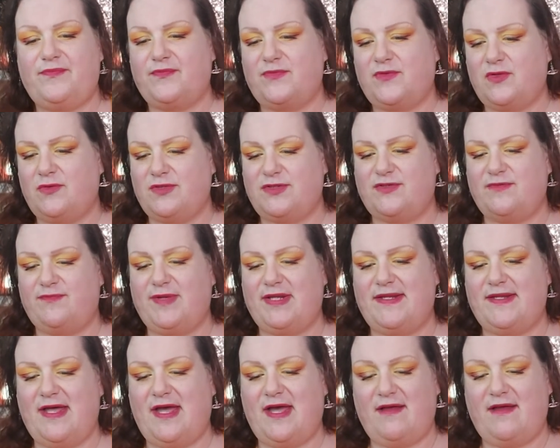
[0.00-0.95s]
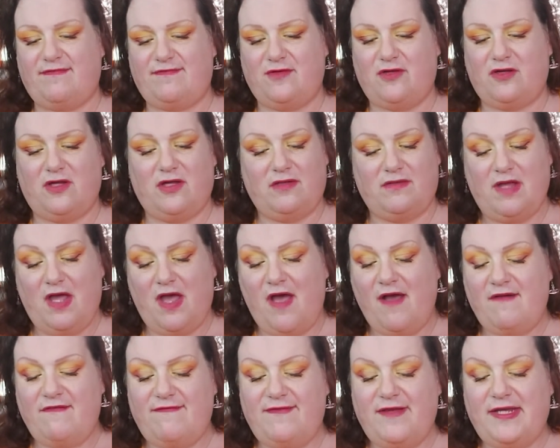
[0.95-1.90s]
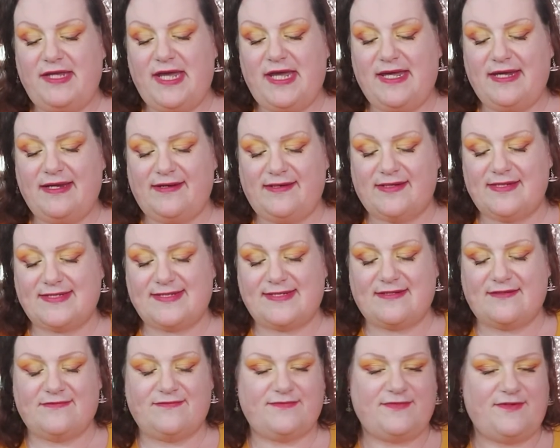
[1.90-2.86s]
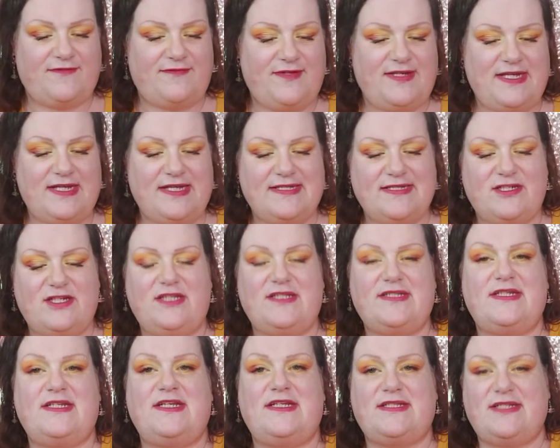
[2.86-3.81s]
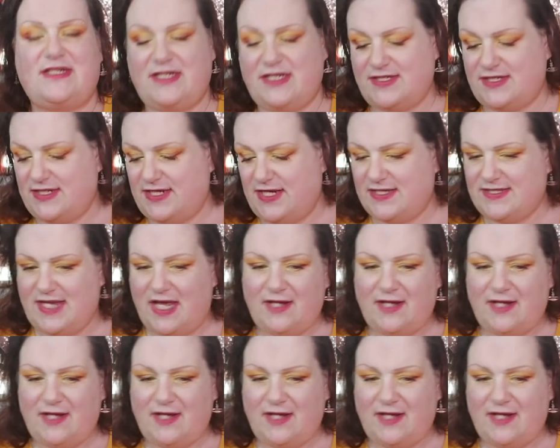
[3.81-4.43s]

which have been there for years and years and years and years and years.